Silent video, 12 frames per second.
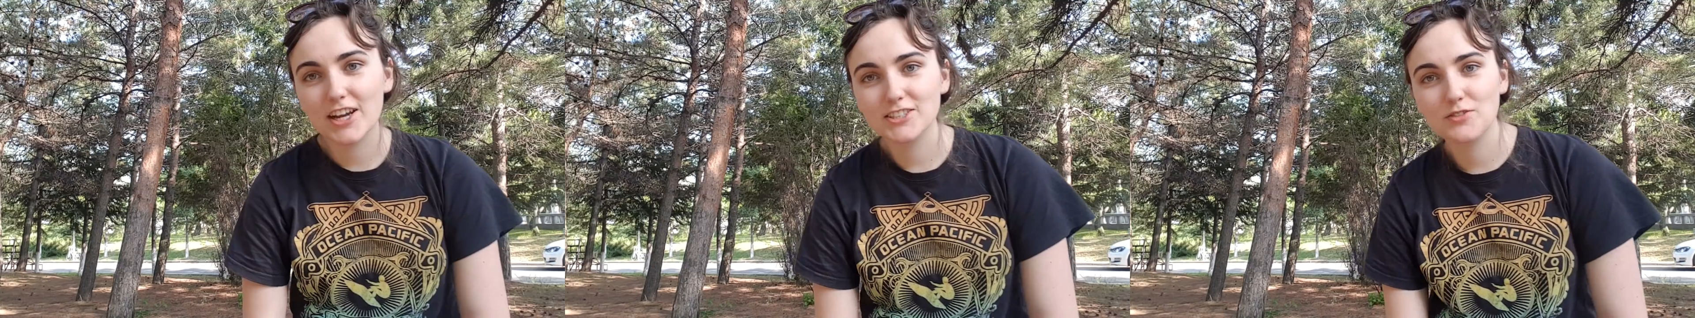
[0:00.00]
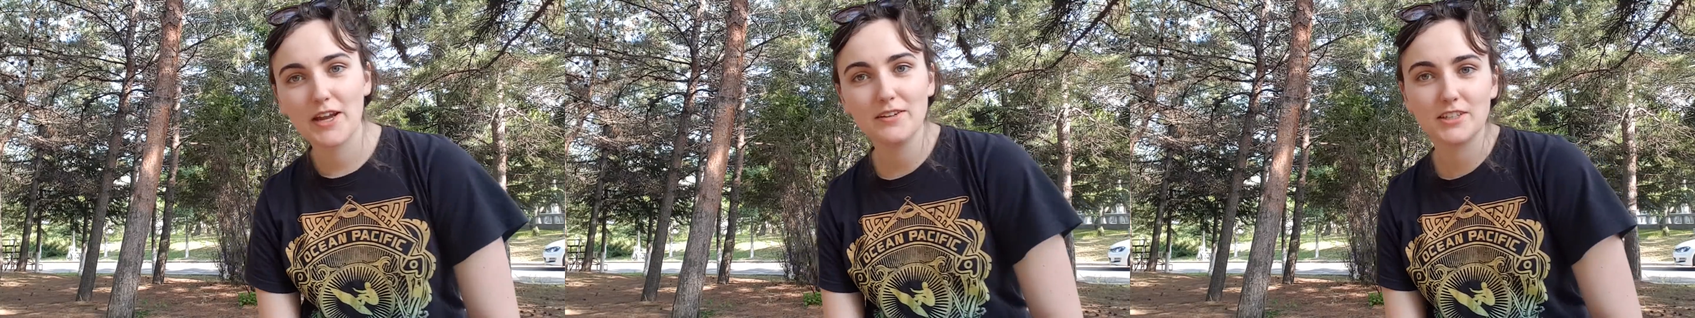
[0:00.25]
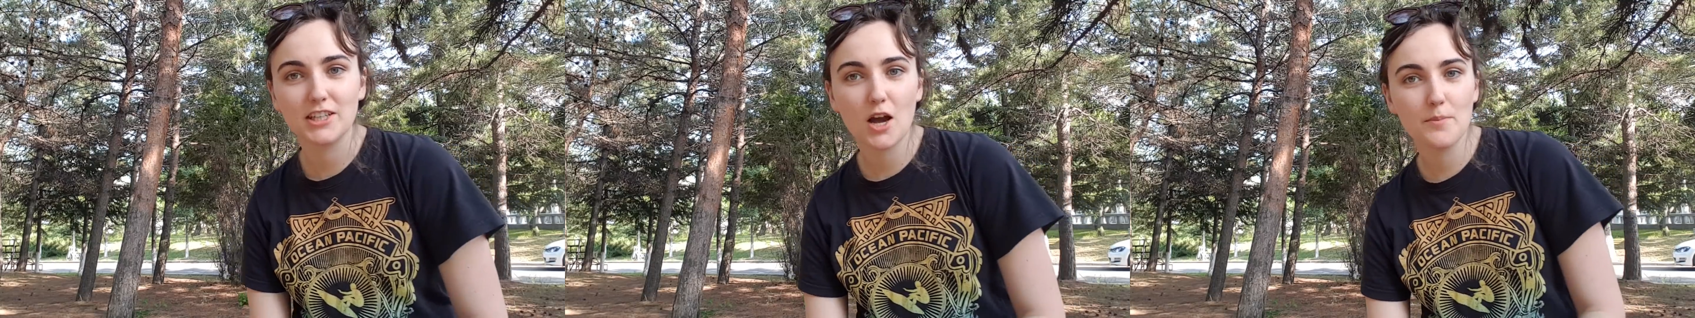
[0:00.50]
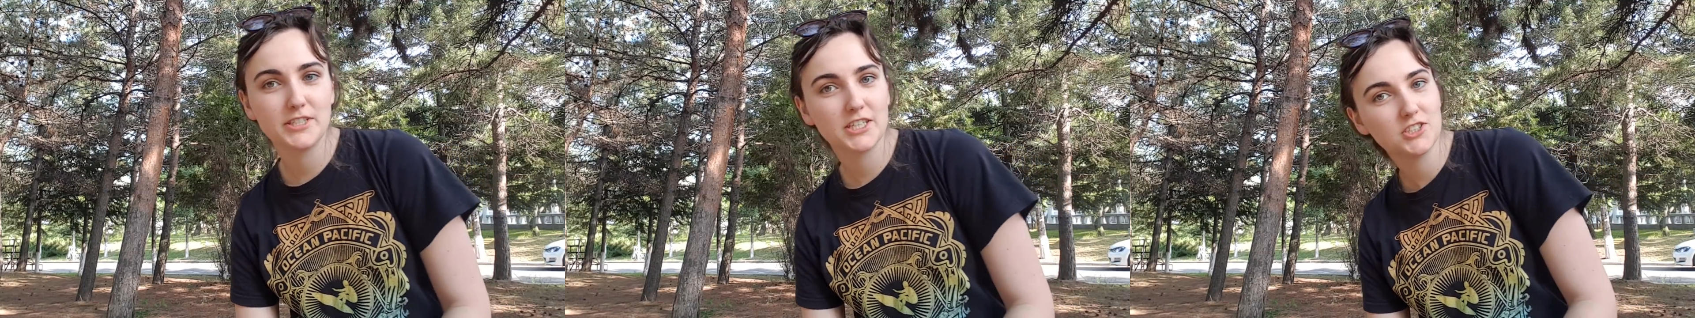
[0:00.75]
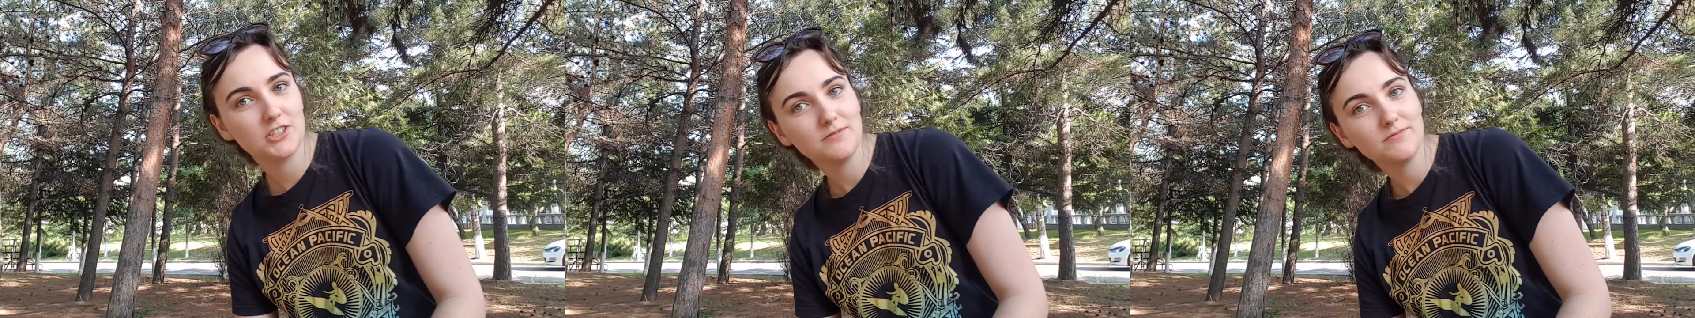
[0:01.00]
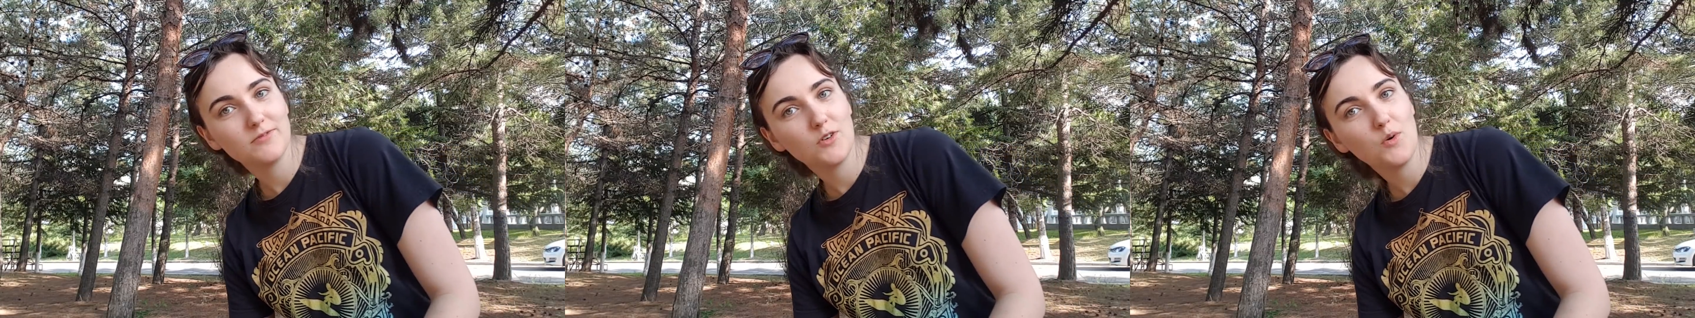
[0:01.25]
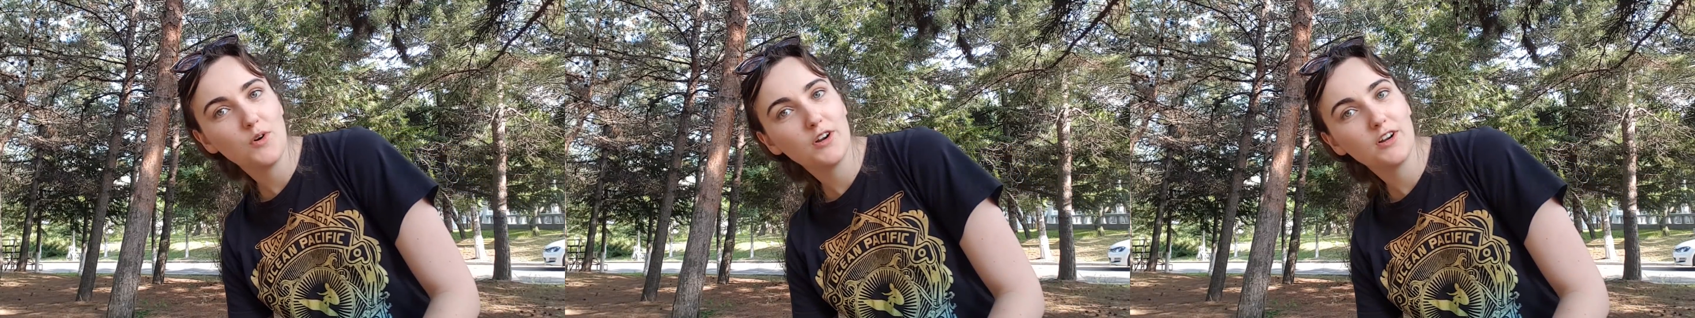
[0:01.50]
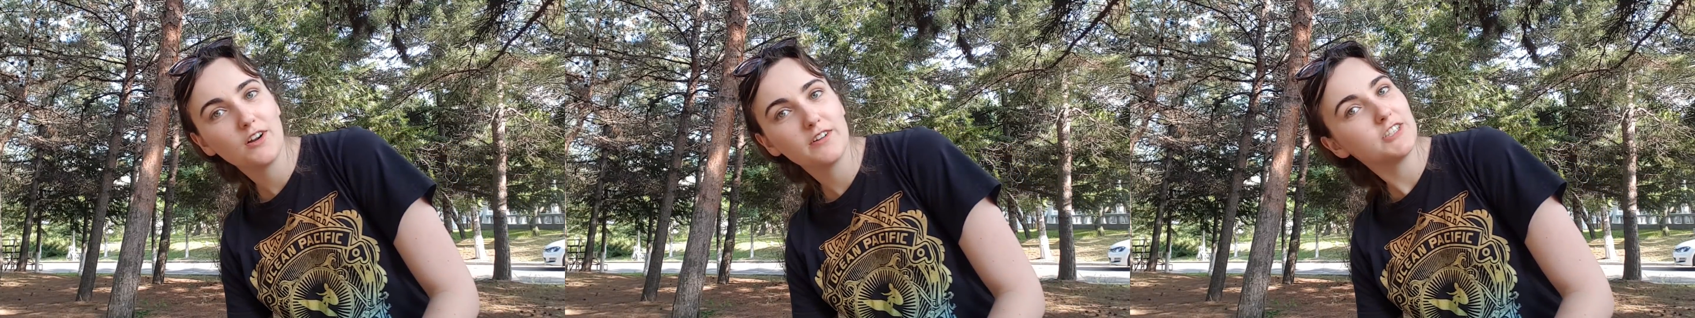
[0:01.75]
guys around in the comment section
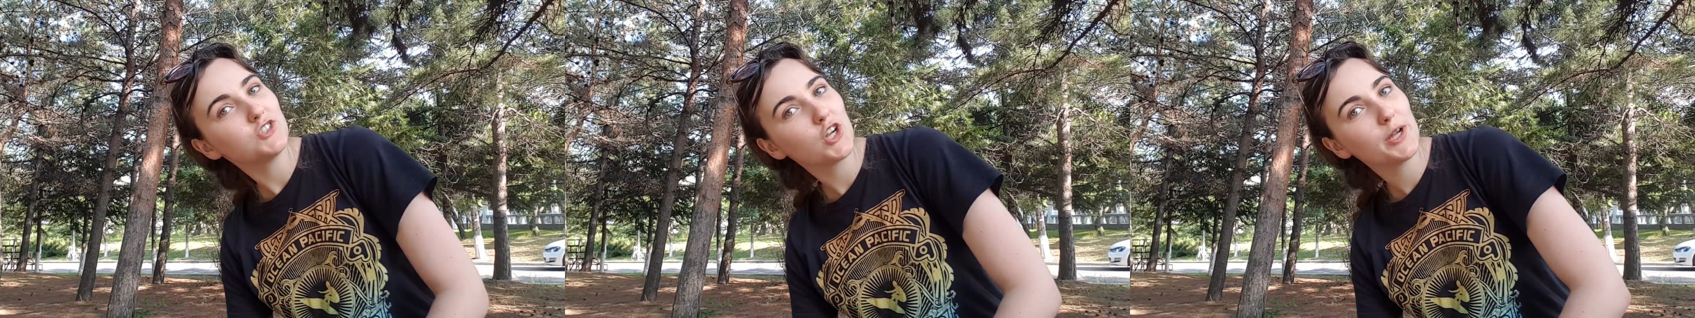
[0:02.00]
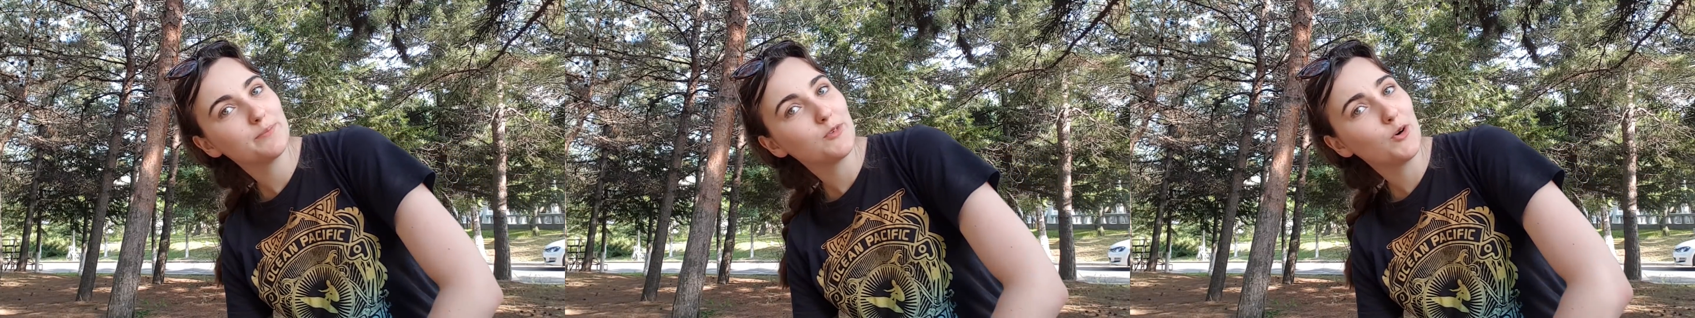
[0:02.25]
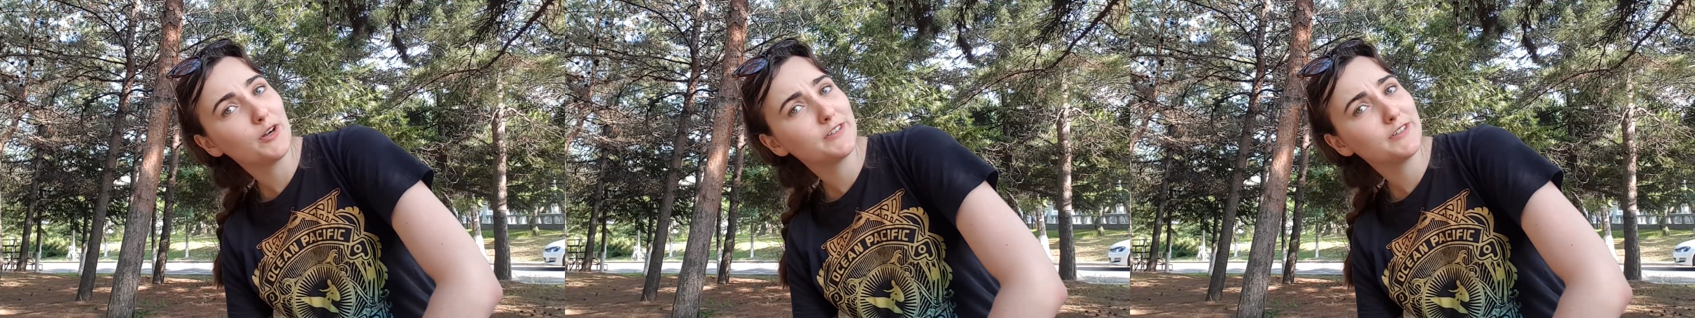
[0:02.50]
or on Instagram or,